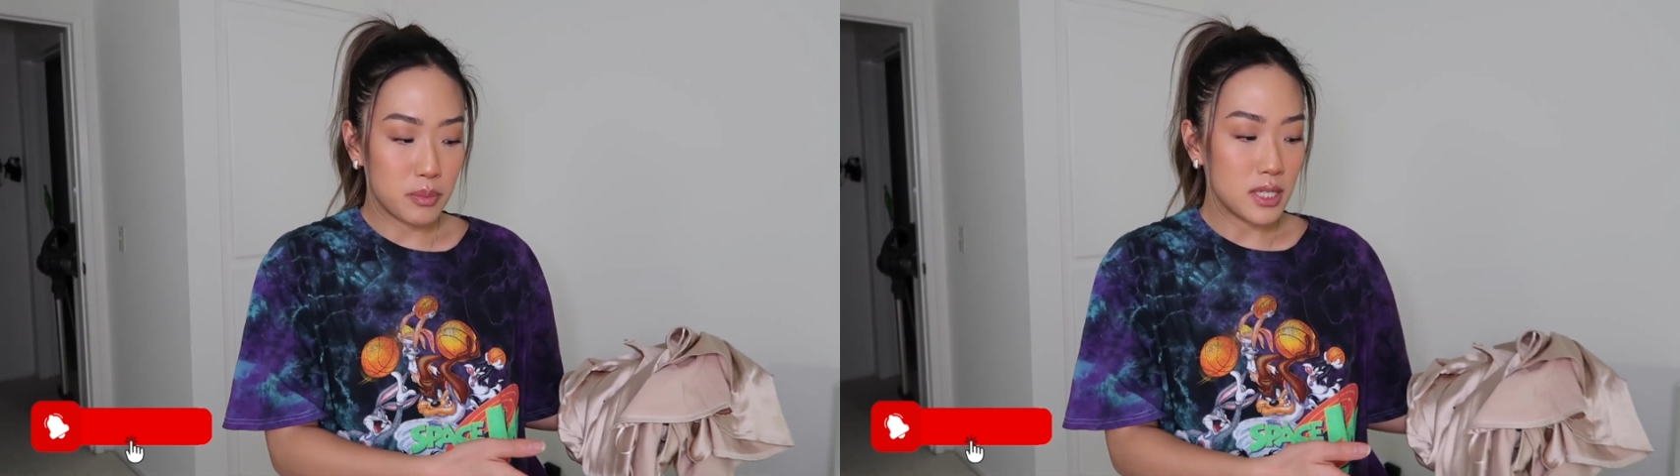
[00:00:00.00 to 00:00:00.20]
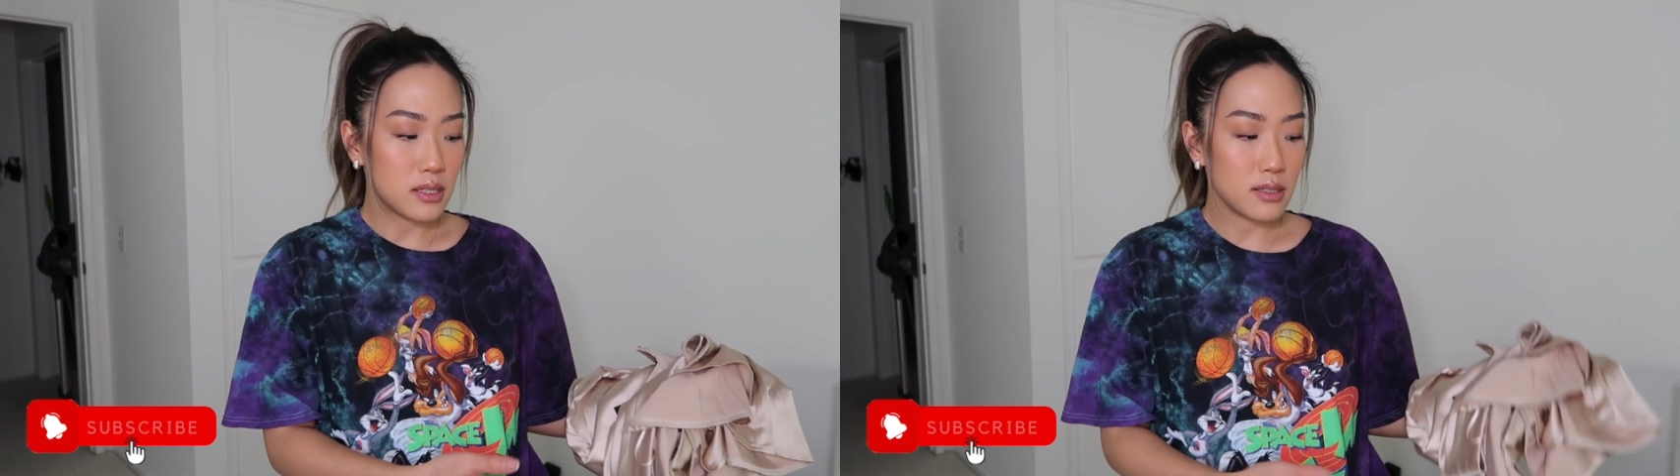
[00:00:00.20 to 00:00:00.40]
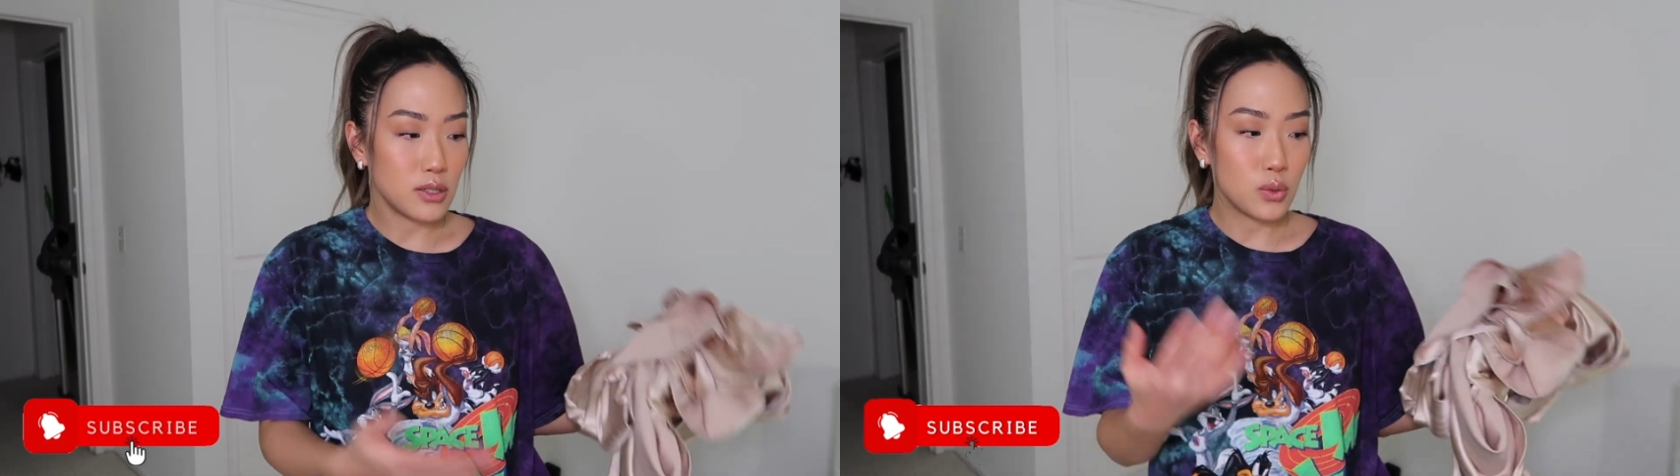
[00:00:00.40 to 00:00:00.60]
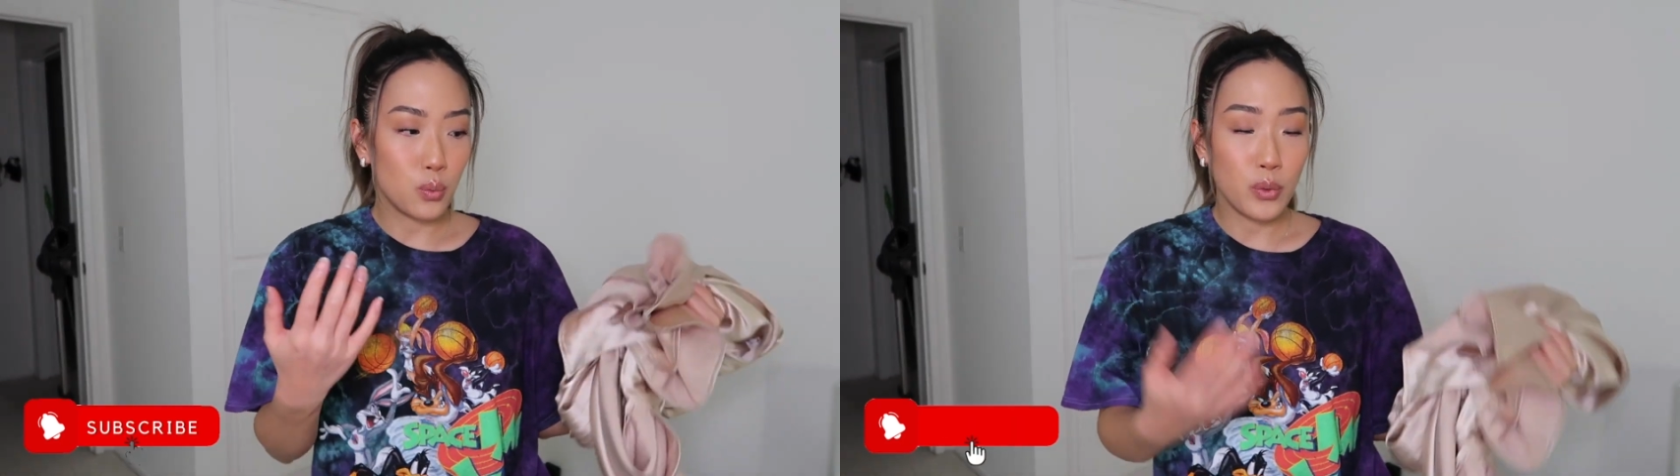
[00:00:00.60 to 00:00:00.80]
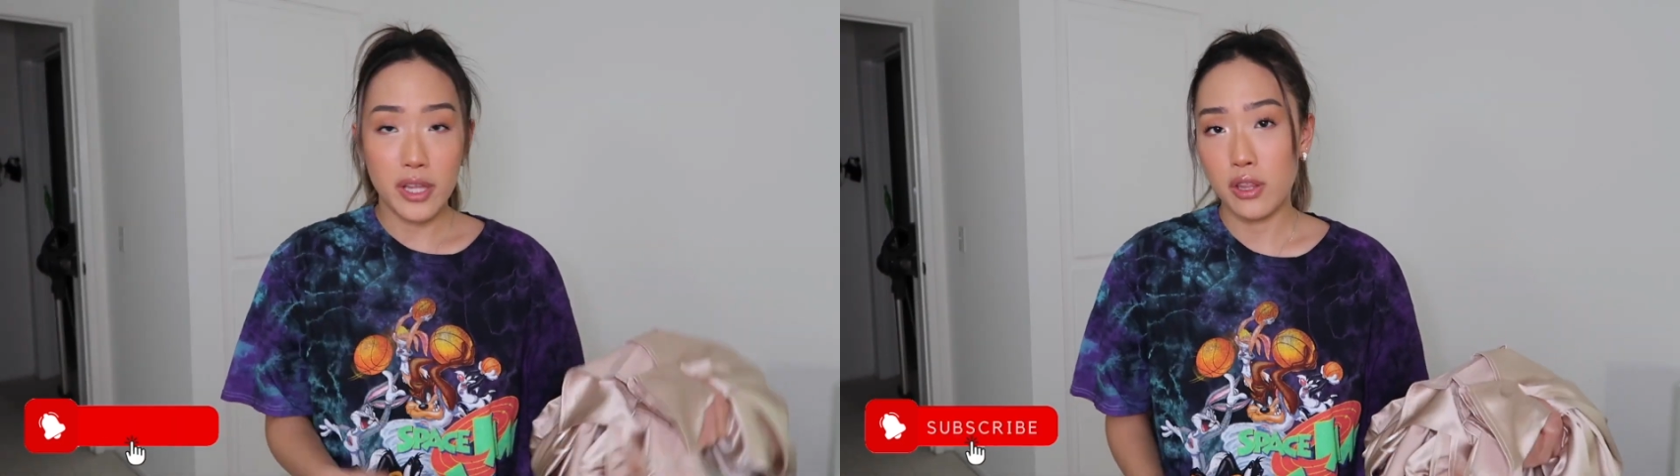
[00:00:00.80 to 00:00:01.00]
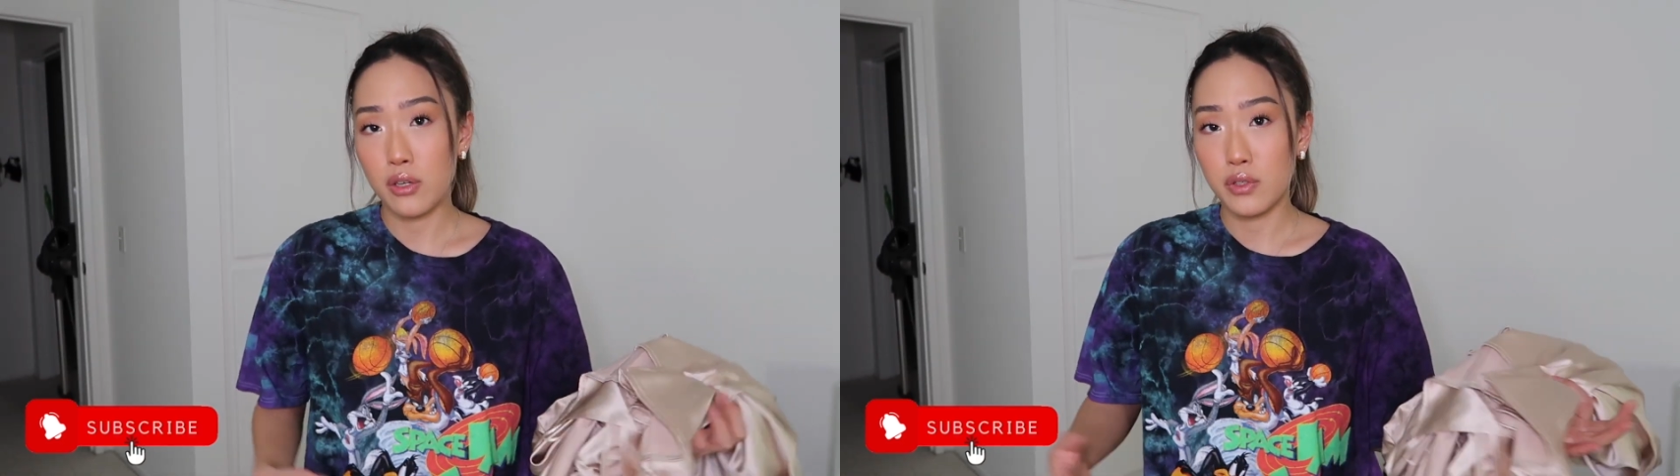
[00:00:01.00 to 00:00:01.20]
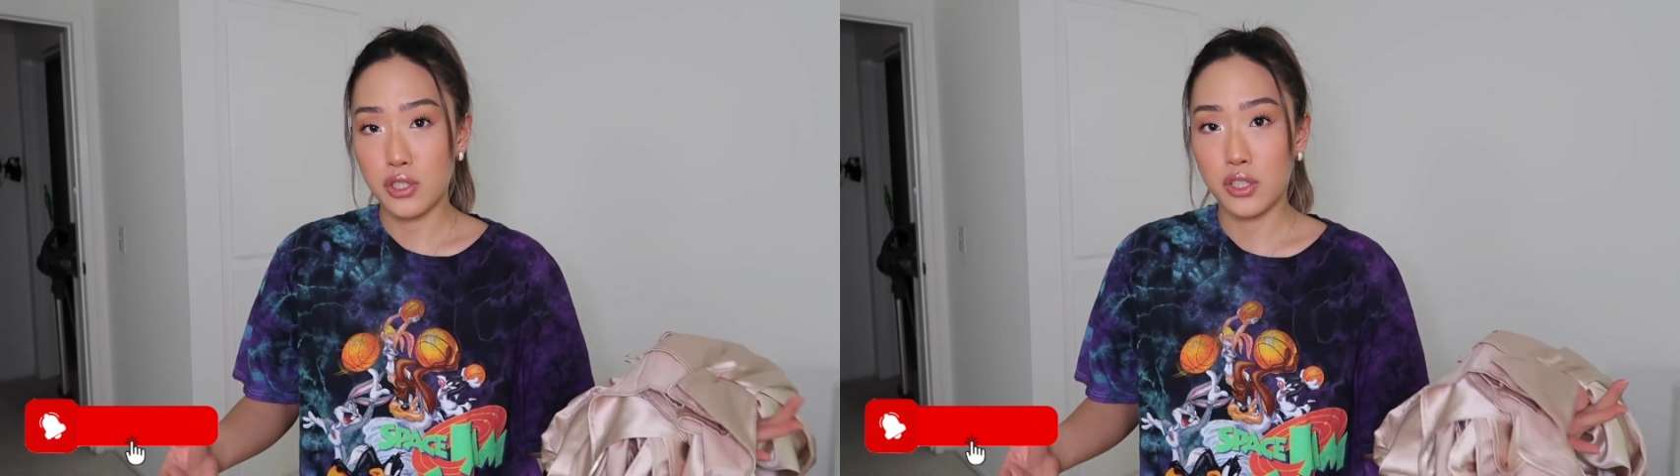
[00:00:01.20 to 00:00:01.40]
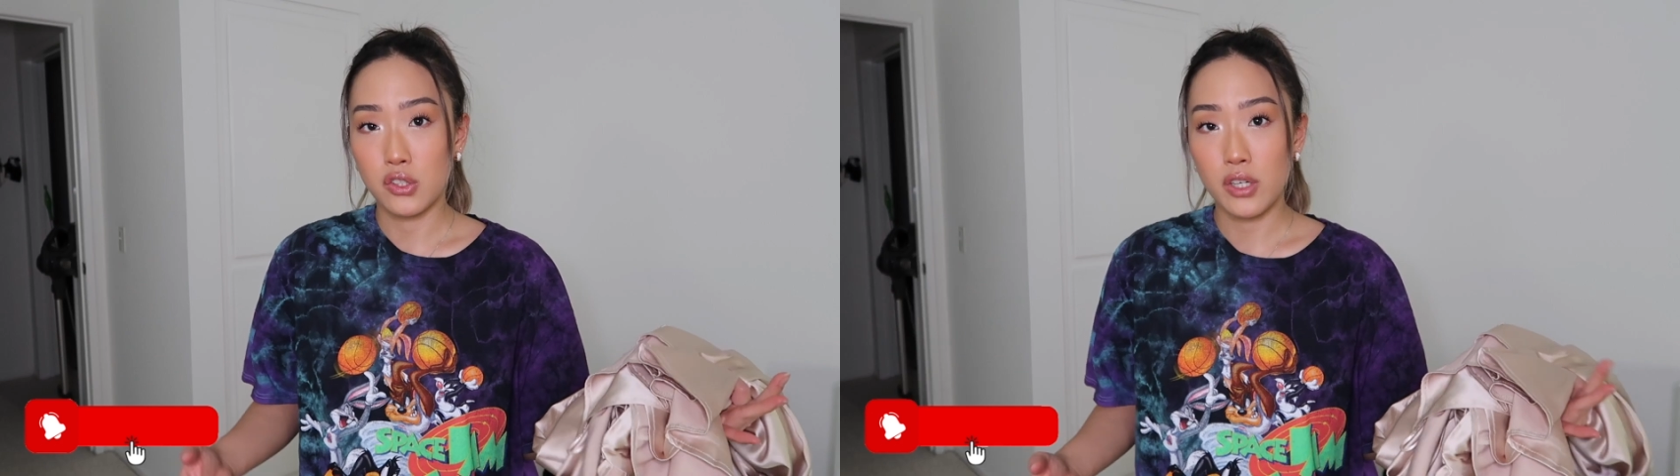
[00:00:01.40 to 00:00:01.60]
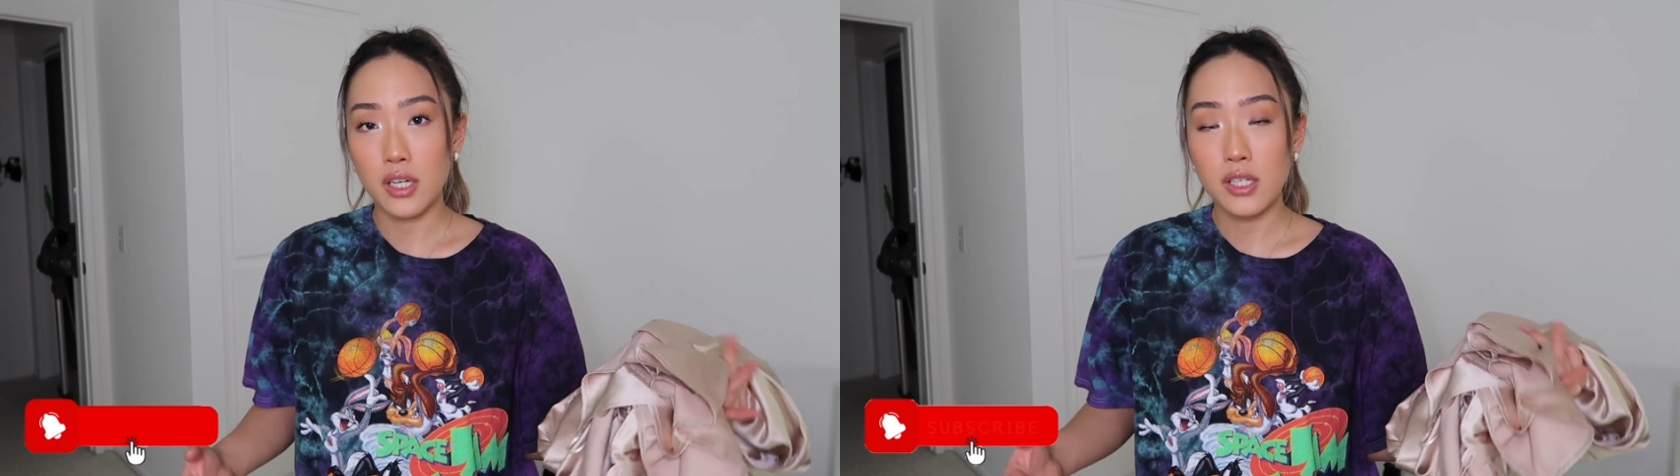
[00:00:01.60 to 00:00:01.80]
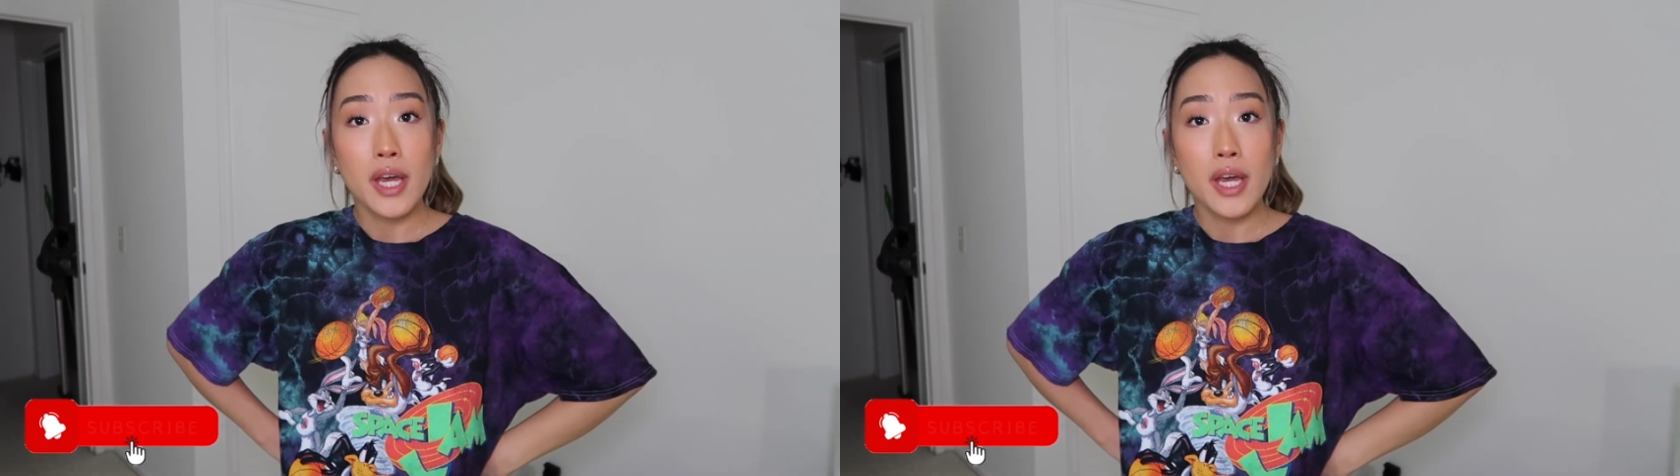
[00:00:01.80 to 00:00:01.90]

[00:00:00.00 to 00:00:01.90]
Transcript: pieces with the return credit.